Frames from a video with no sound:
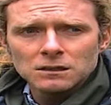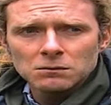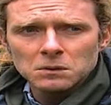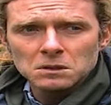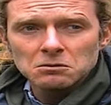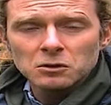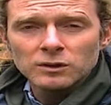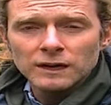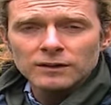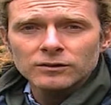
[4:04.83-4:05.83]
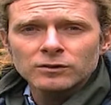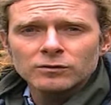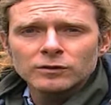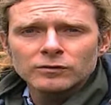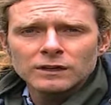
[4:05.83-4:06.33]
I mean,
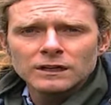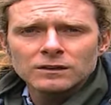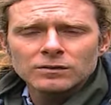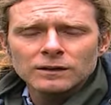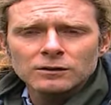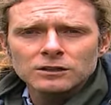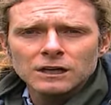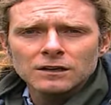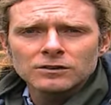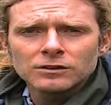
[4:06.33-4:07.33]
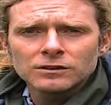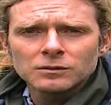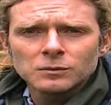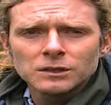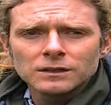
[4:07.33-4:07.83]
2015 has felt challenging to
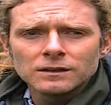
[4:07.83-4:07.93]
me.